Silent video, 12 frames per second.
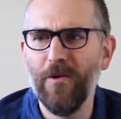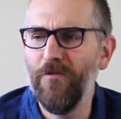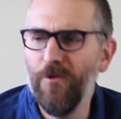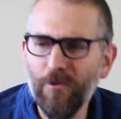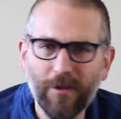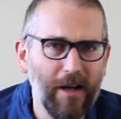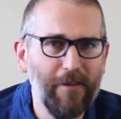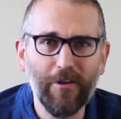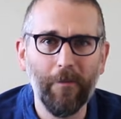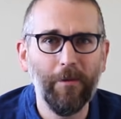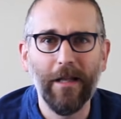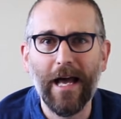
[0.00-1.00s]
if you love
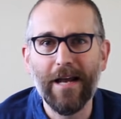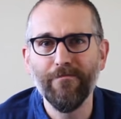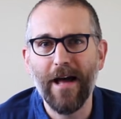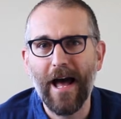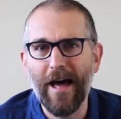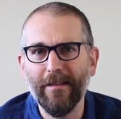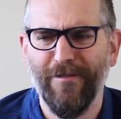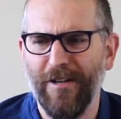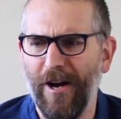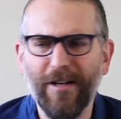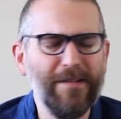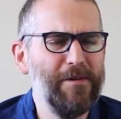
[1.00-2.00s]
applied math,
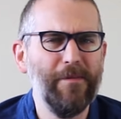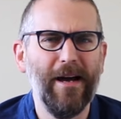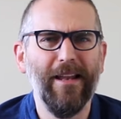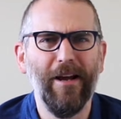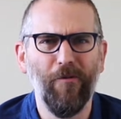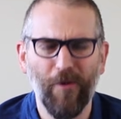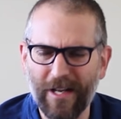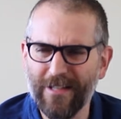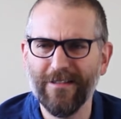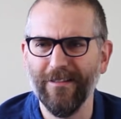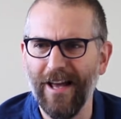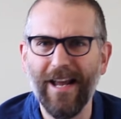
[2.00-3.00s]
talk to me about what
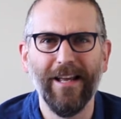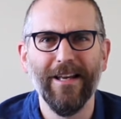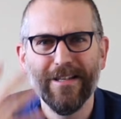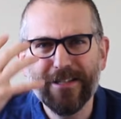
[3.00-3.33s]
it's like